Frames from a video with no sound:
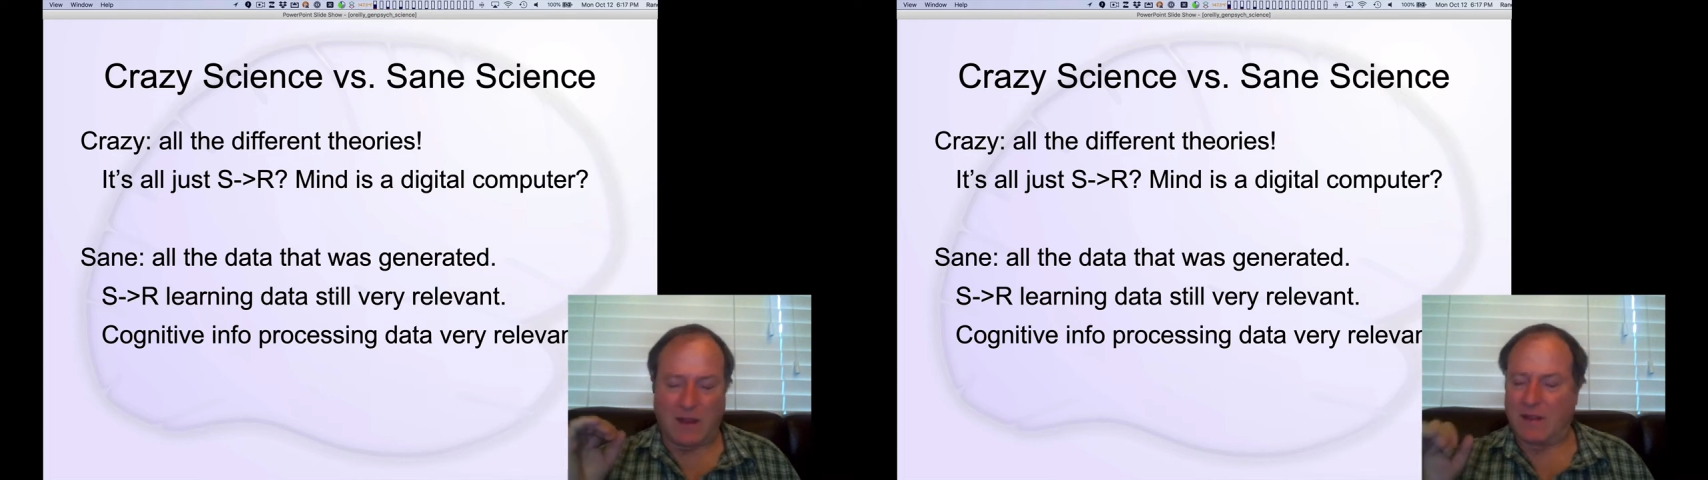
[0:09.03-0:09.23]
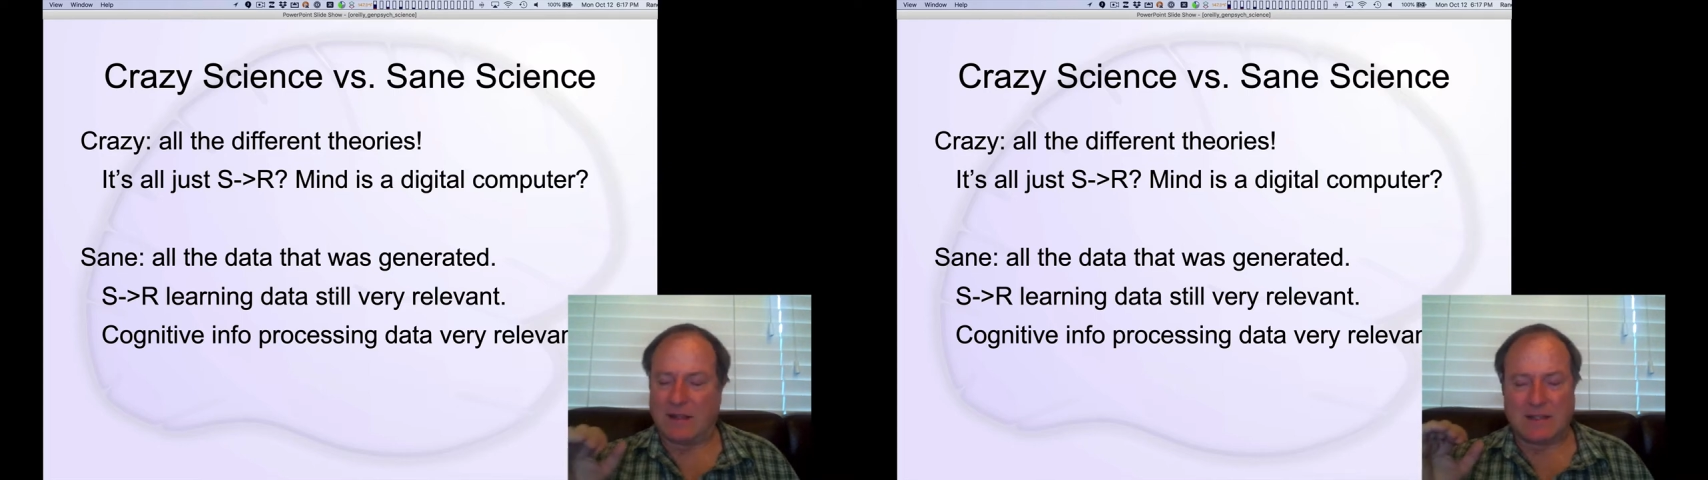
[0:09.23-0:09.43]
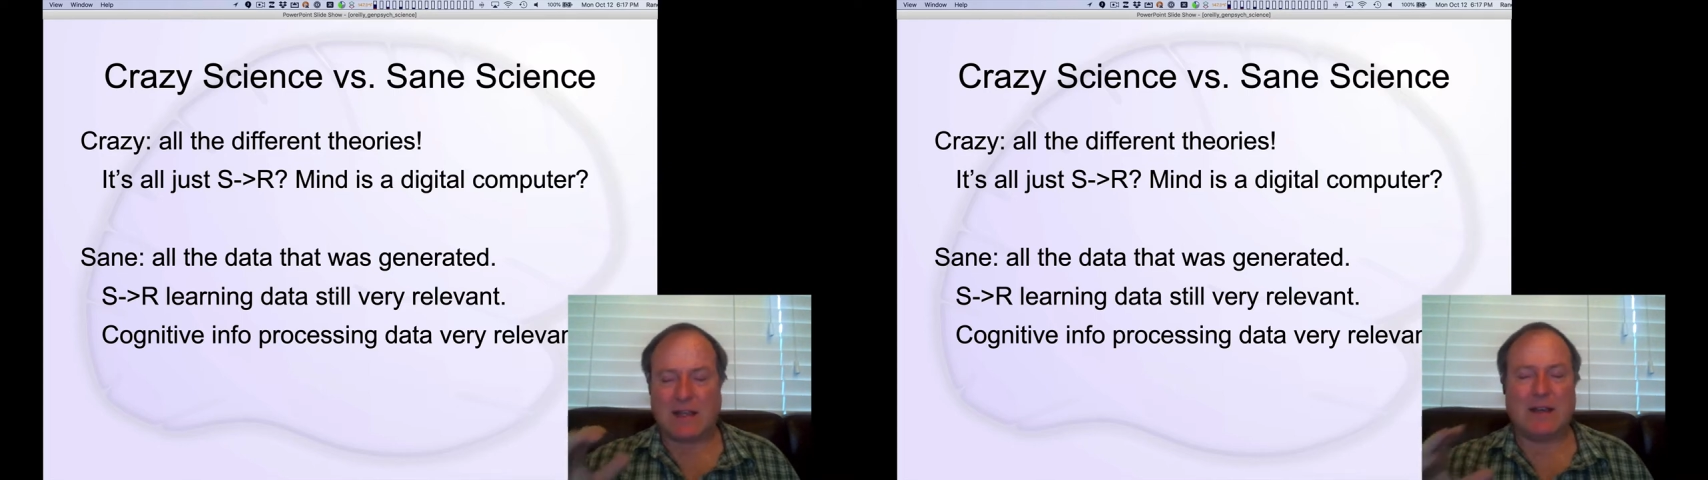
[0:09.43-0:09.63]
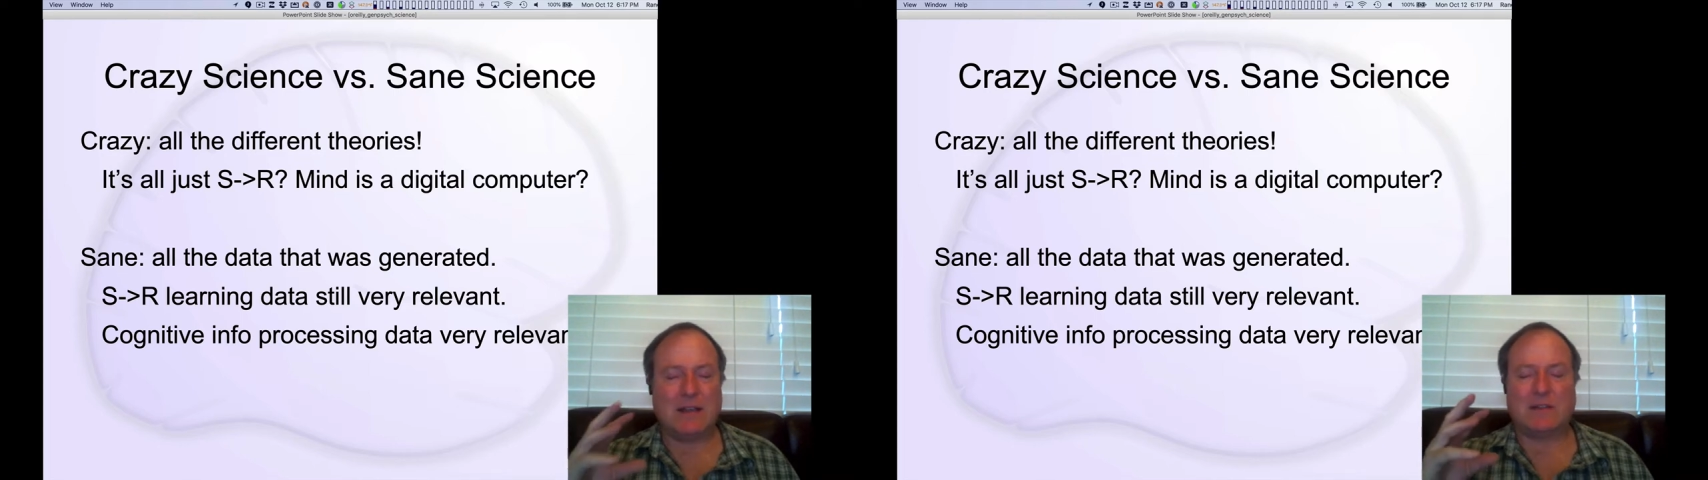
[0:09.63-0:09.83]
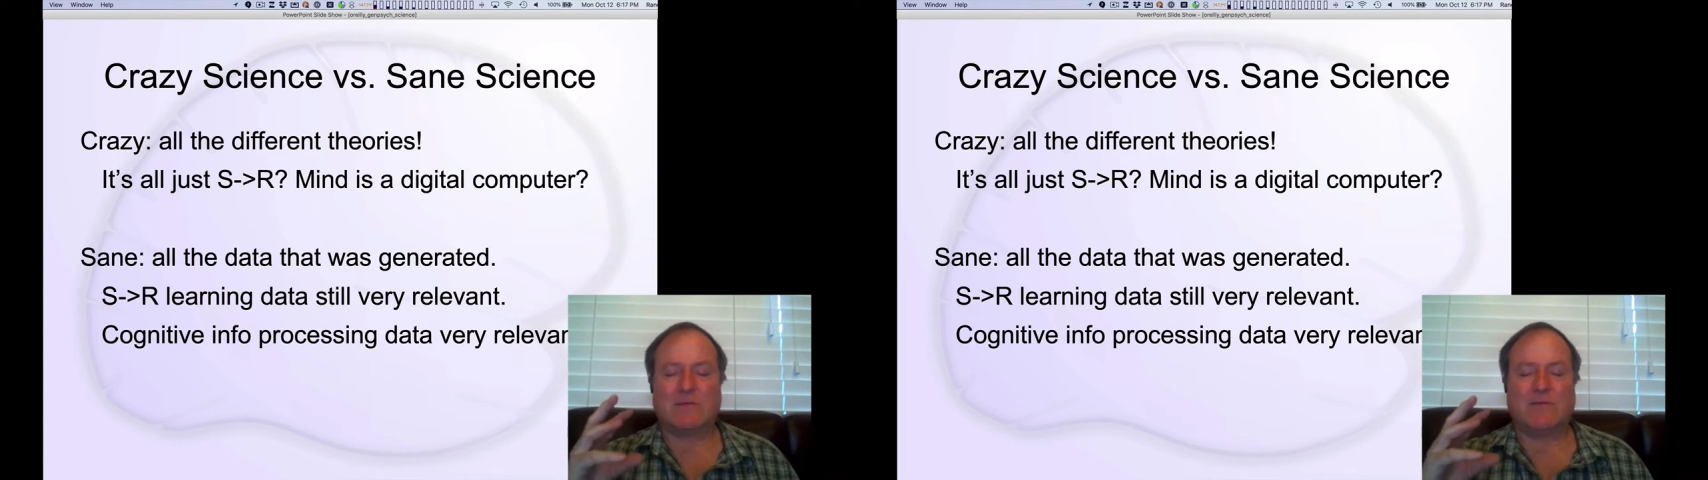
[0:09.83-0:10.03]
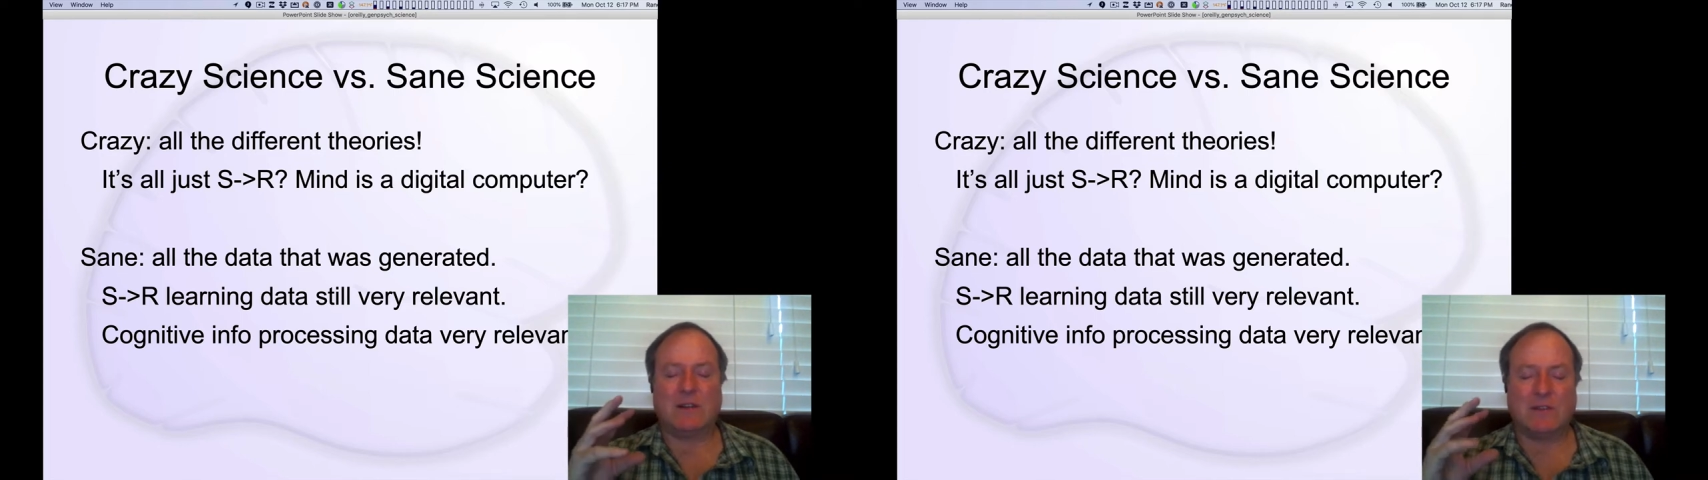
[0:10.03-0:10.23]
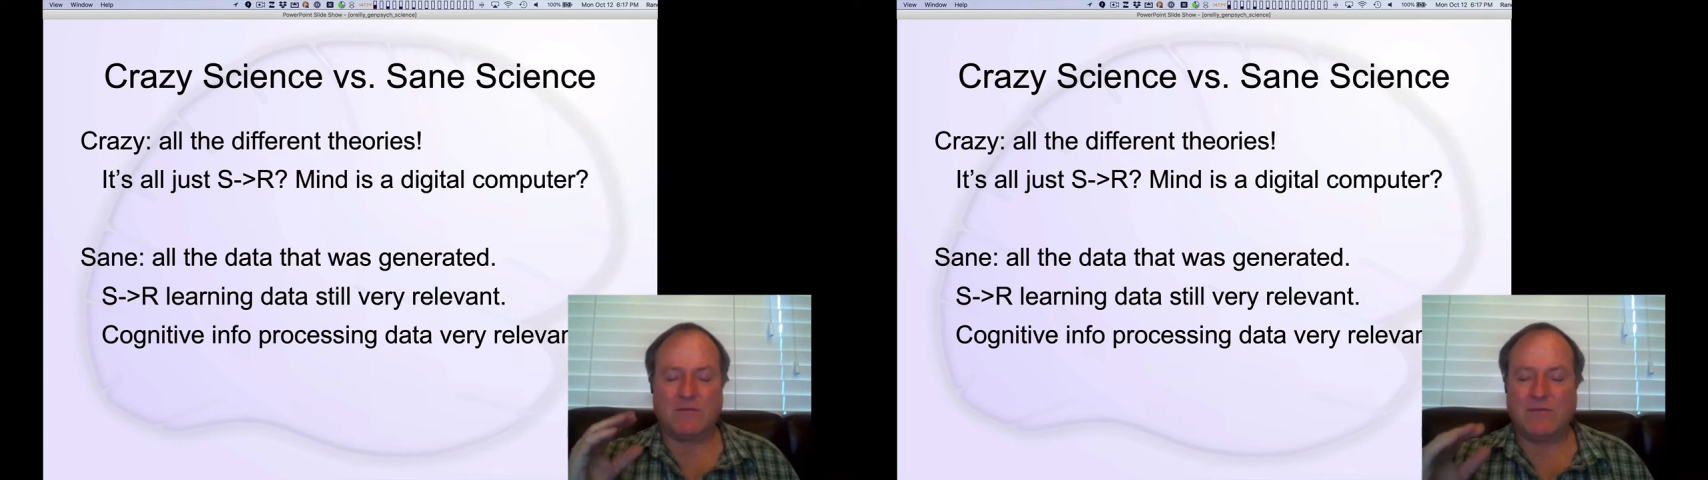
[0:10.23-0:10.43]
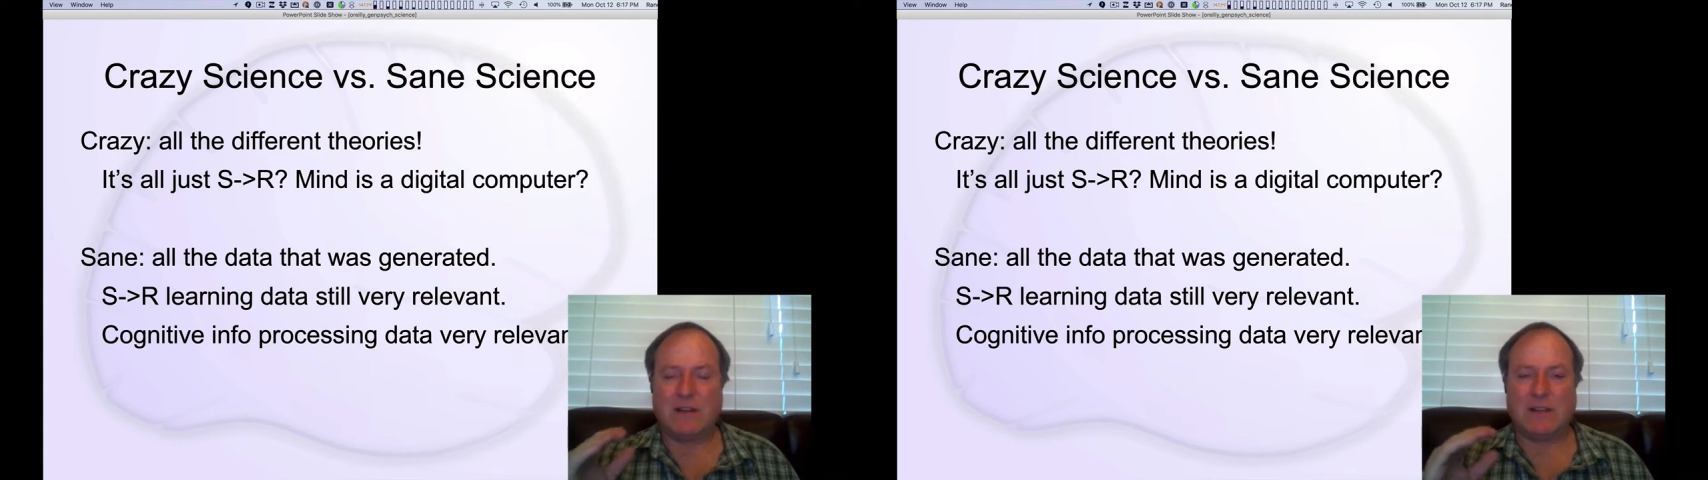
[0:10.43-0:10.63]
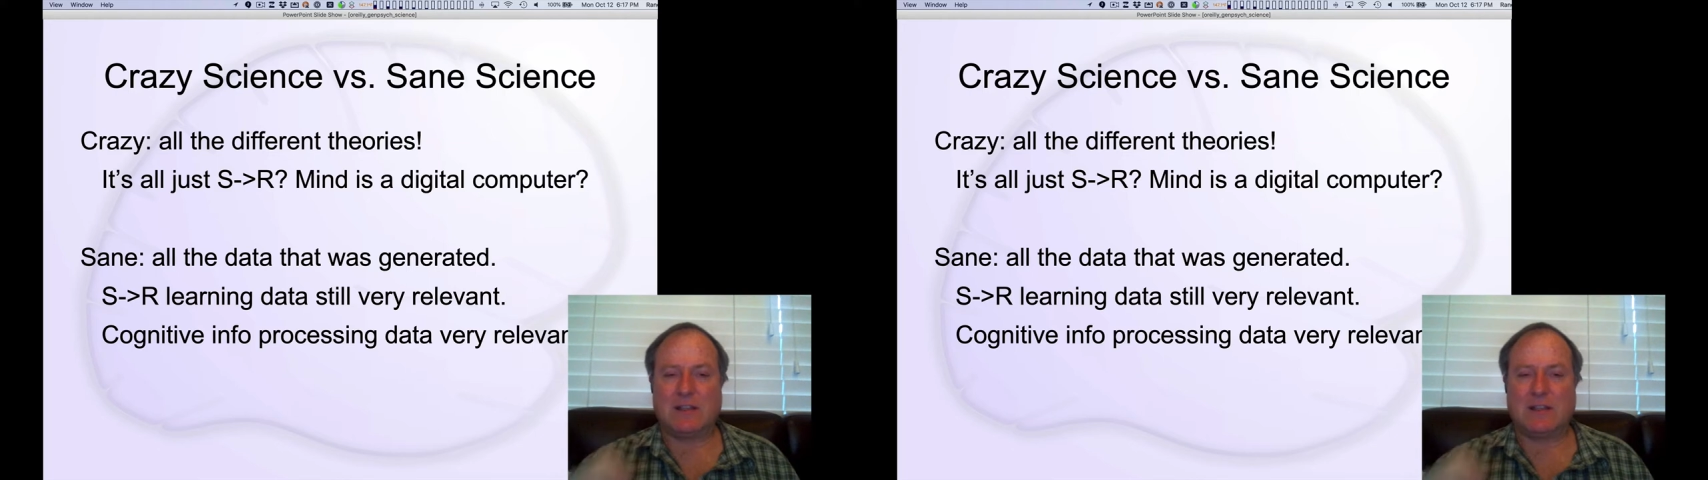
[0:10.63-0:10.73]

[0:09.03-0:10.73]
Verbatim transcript: that science is really